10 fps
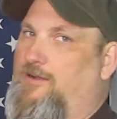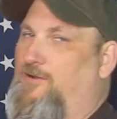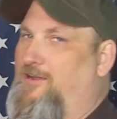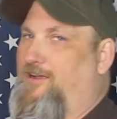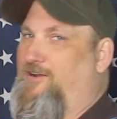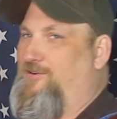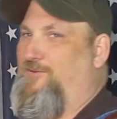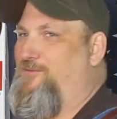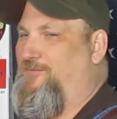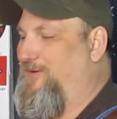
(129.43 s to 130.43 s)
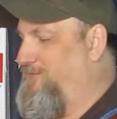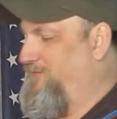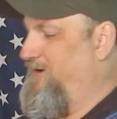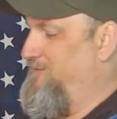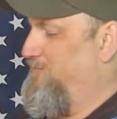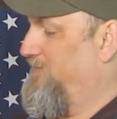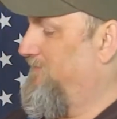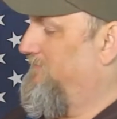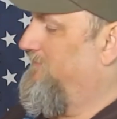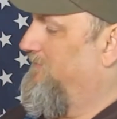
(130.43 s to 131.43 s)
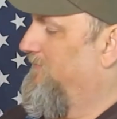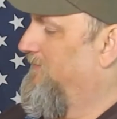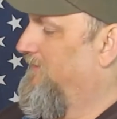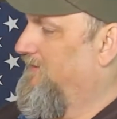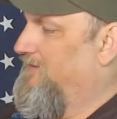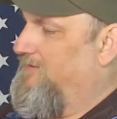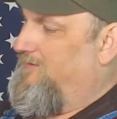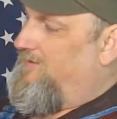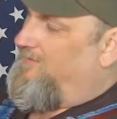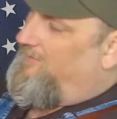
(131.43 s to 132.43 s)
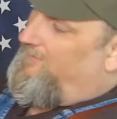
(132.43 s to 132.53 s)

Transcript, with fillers: I don't know if it'll fit, but look at